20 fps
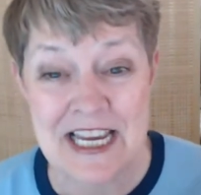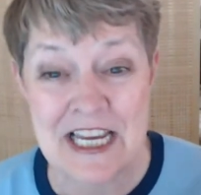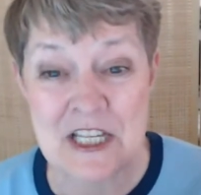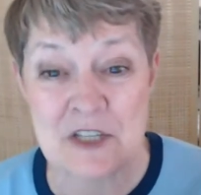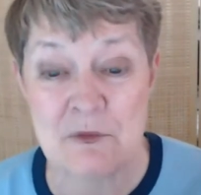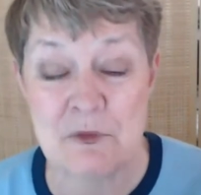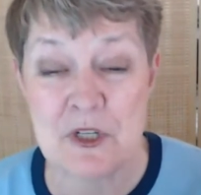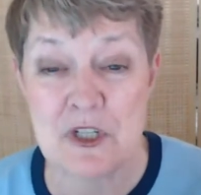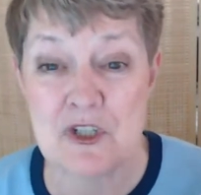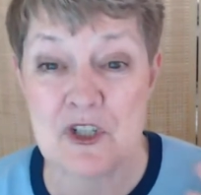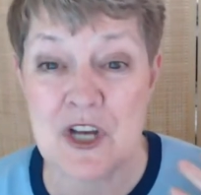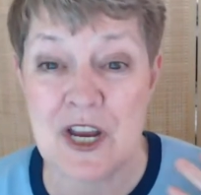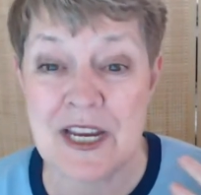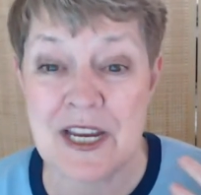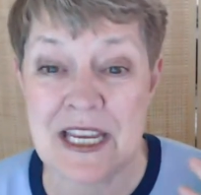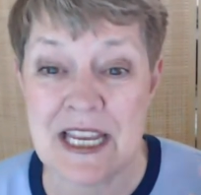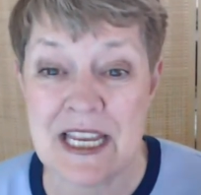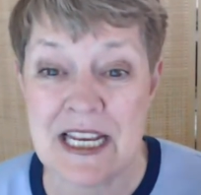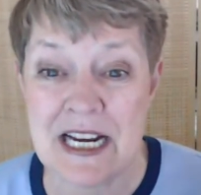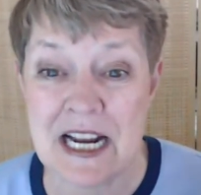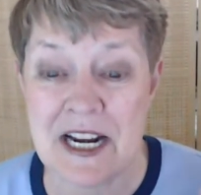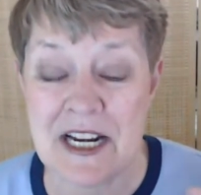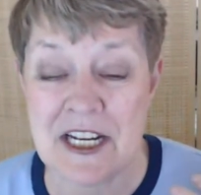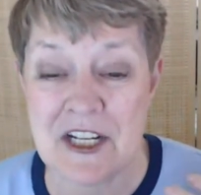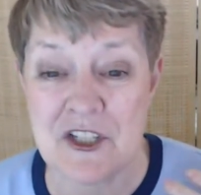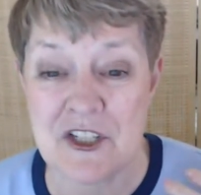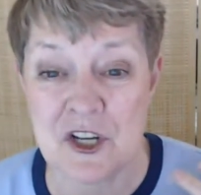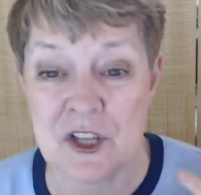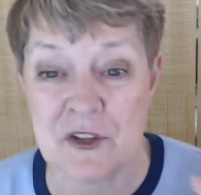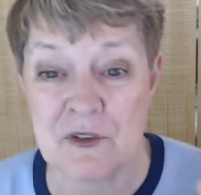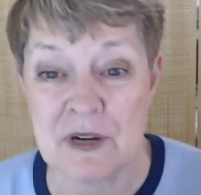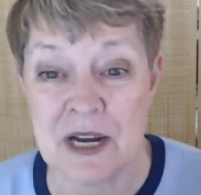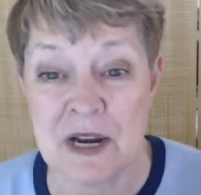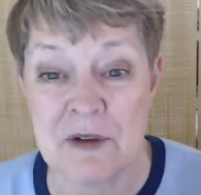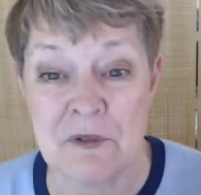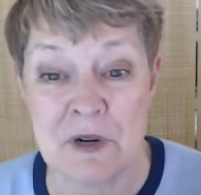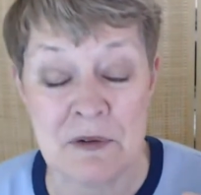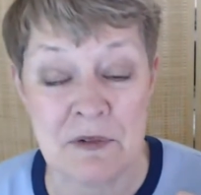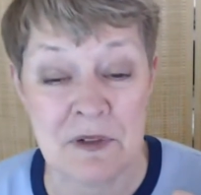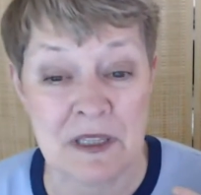Is we check in on each other
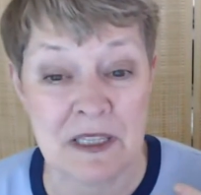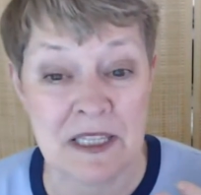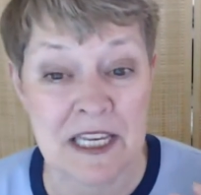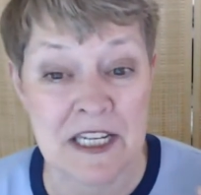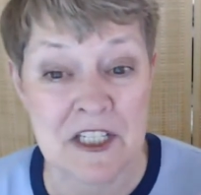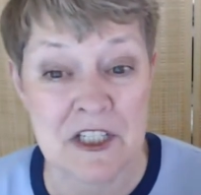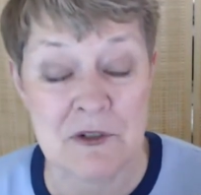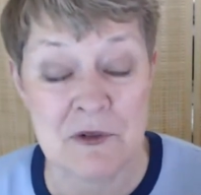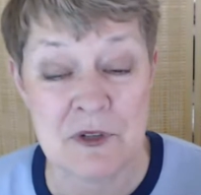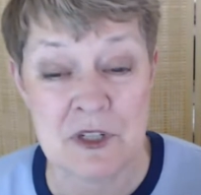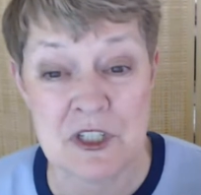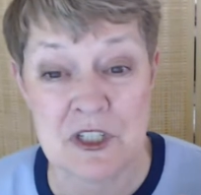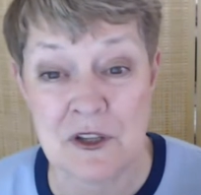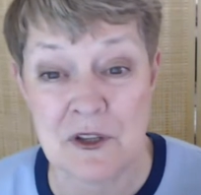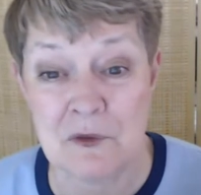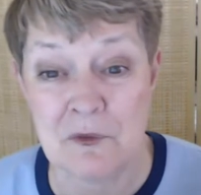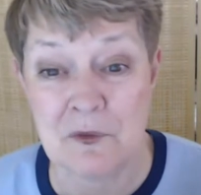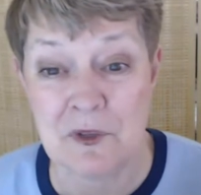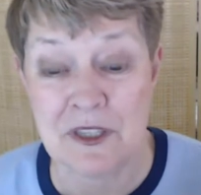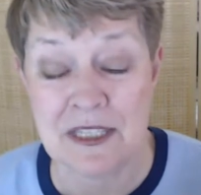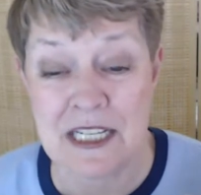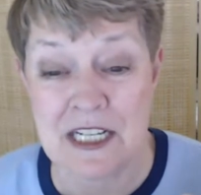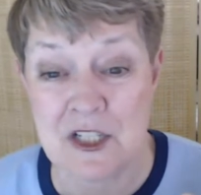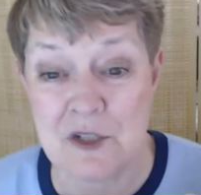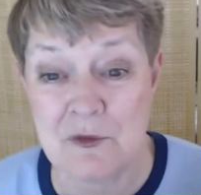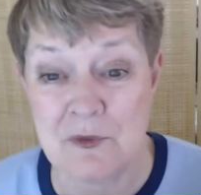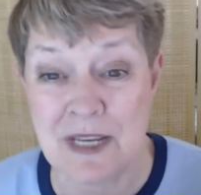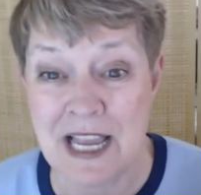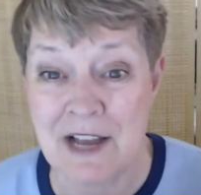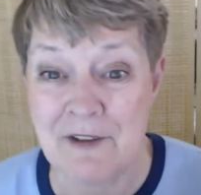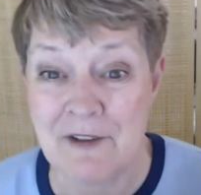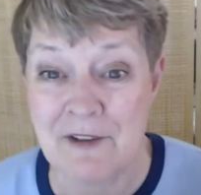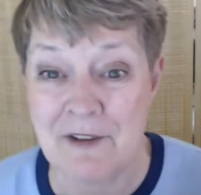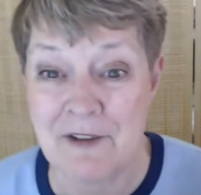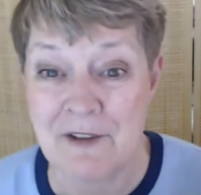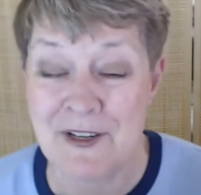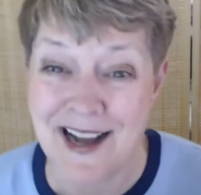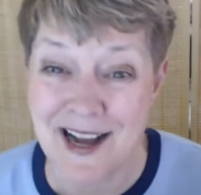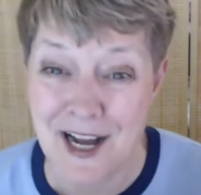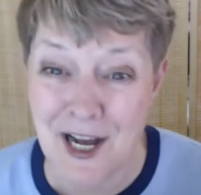and we relate to each other with things we have
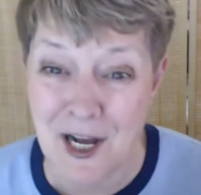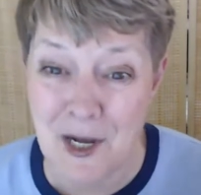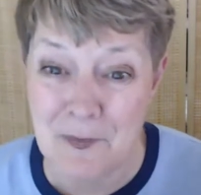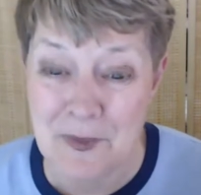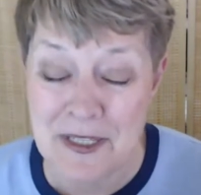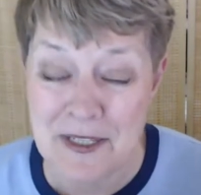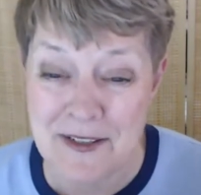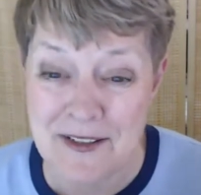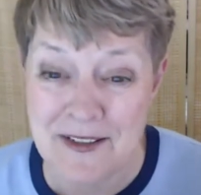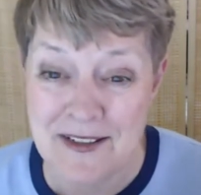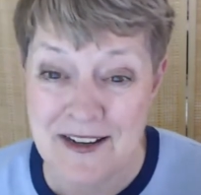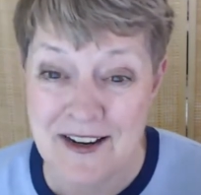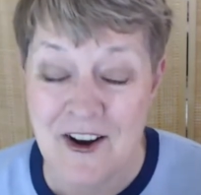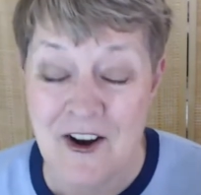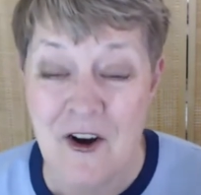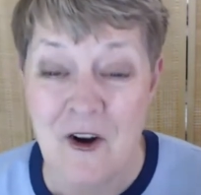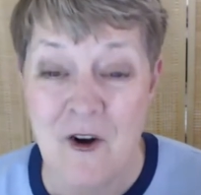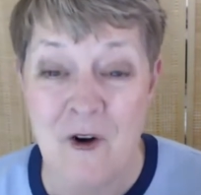in common,